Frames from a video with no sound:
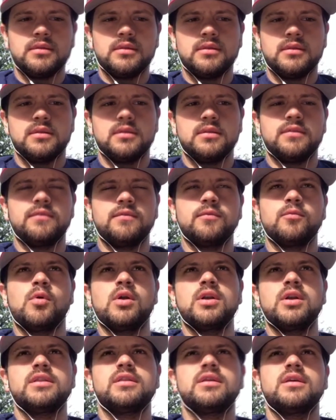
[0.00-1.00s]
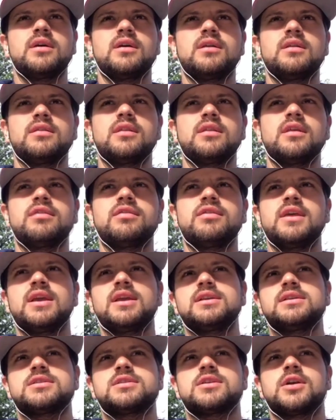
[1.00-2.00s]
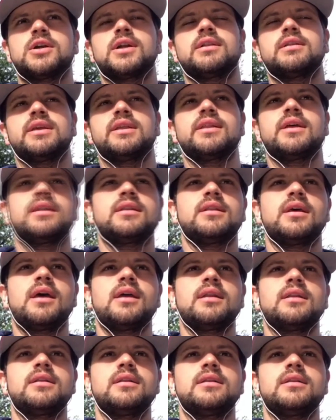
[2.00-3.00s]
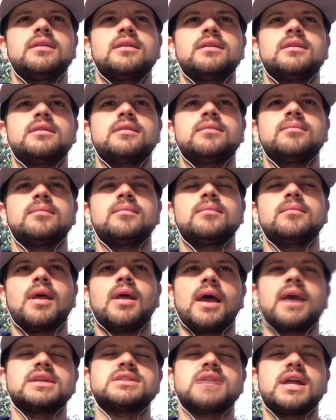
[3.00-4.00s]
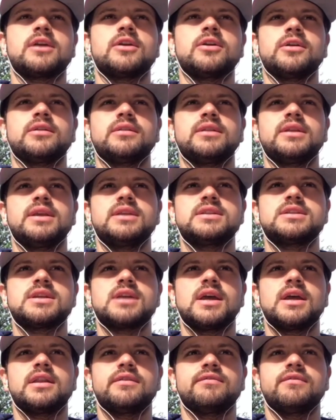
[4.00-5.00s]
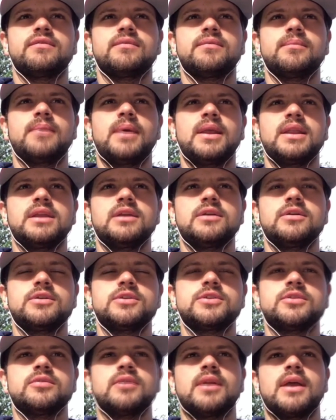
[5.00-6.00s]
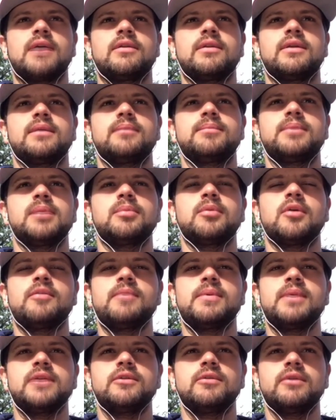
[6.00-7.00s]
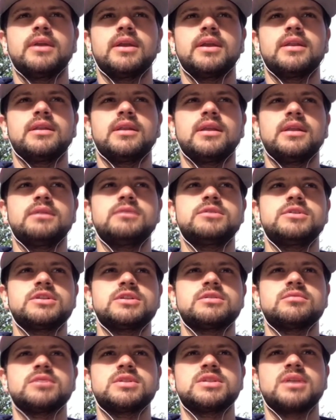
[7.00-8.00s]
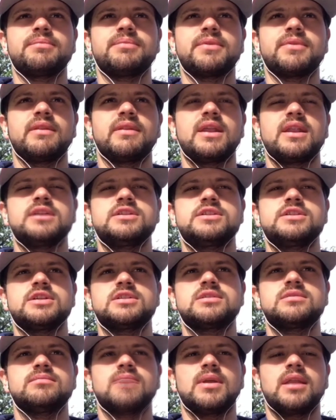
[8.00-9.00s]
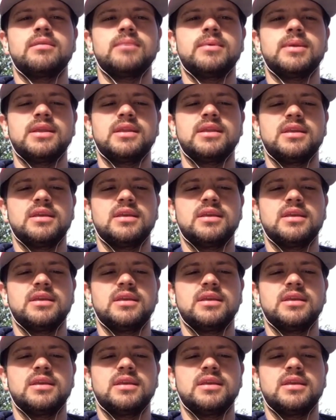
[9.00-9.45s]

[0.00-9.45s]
one of the things currently that I guess not currently, it's kind of been a year or two now that people have been doing it, and it just was something that had just made me